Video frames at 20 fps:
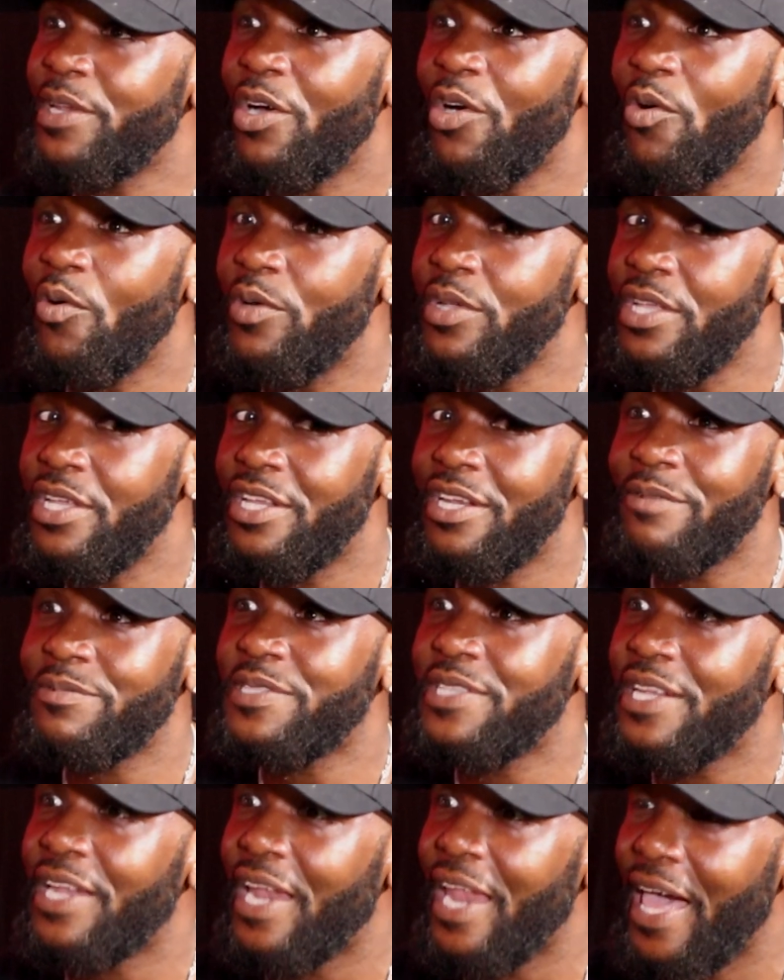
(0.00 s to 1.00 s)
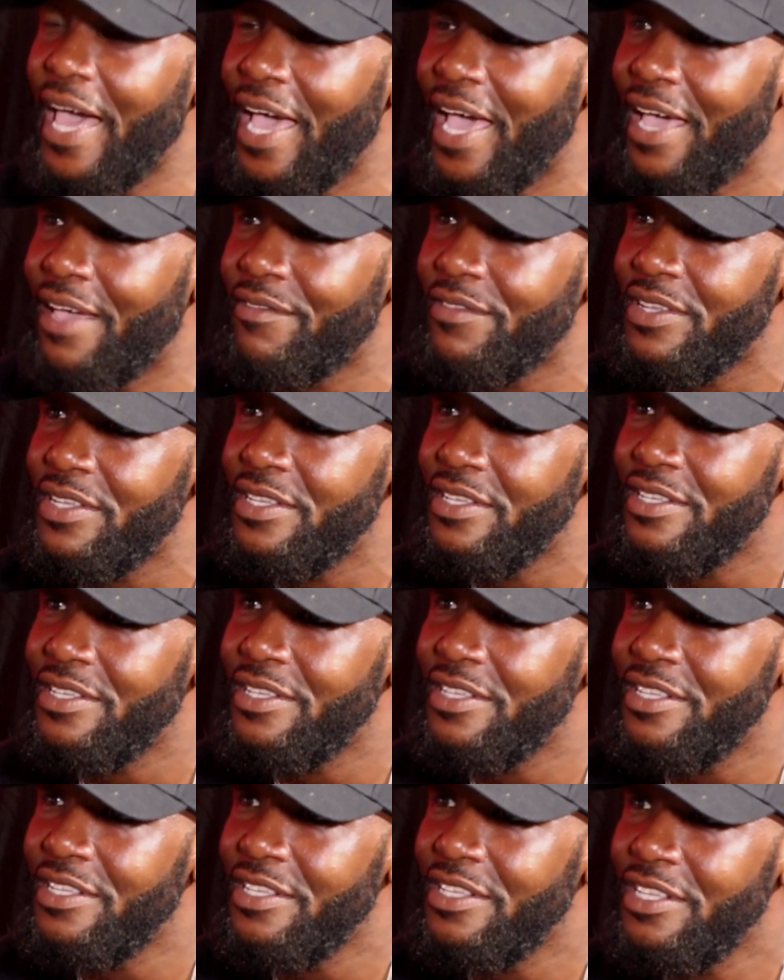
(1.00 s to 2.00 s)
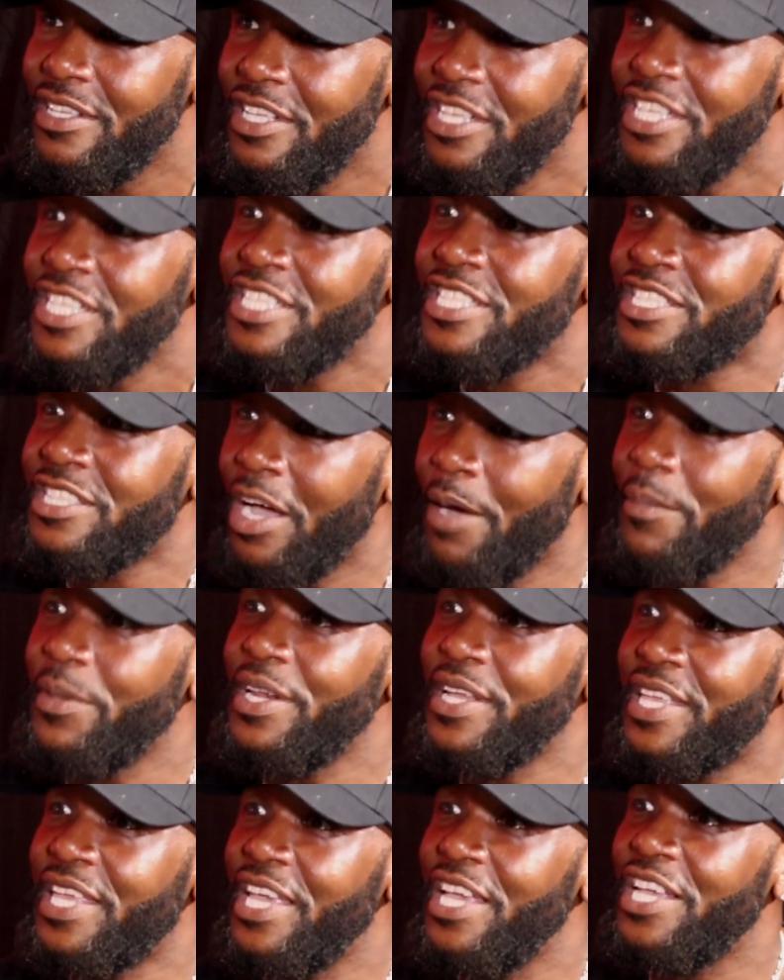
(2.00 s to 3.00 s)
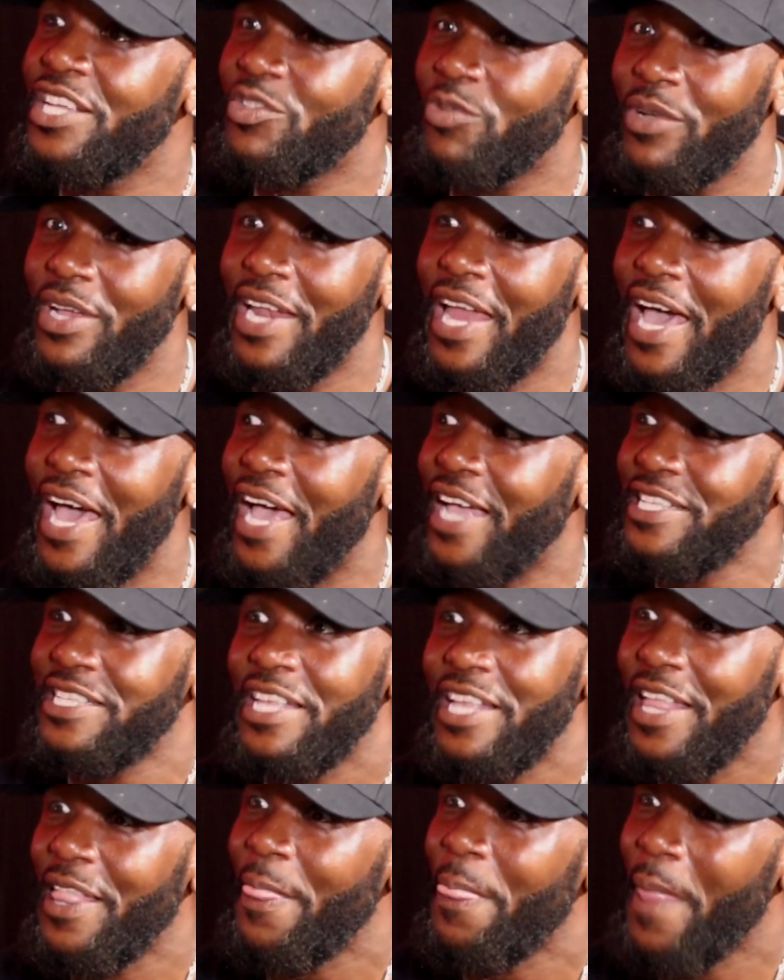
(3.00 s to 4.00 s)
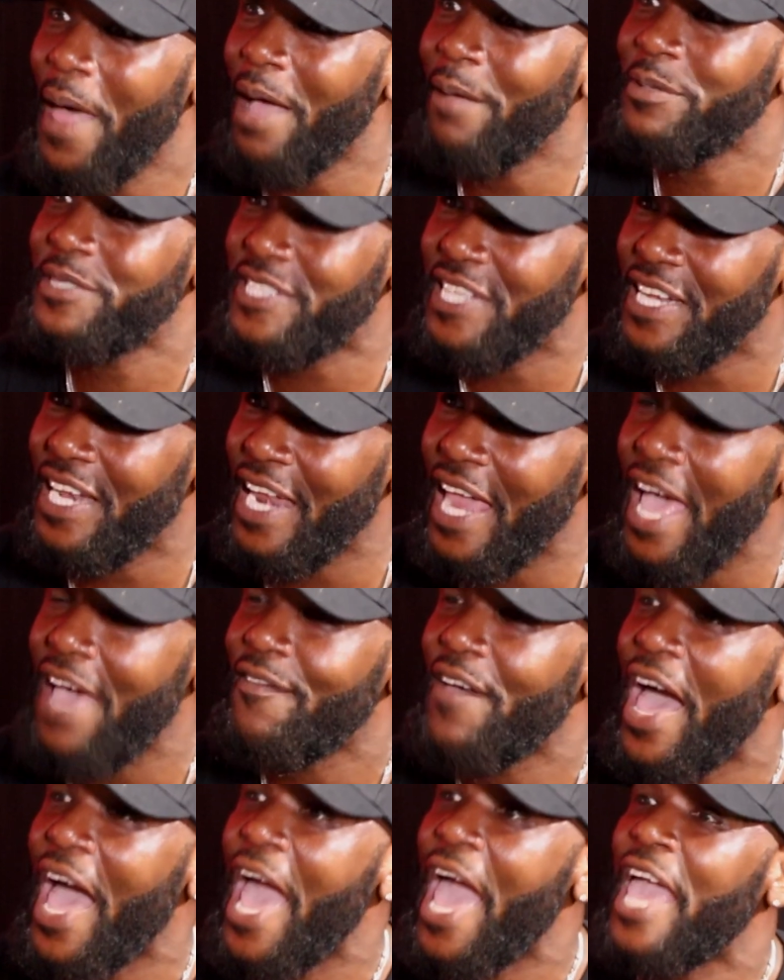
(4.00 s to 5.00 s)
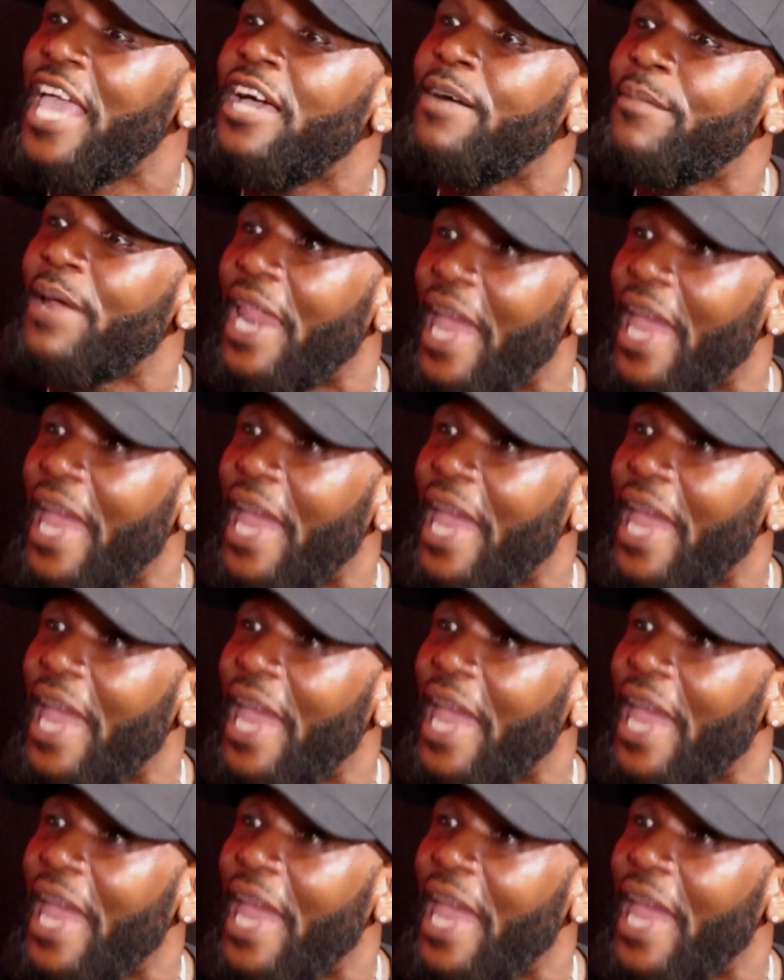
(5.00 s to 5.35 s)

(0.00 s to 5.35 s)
oh, it's been a whole year and I'm still alive. Some of the kids realize I'm still alive. I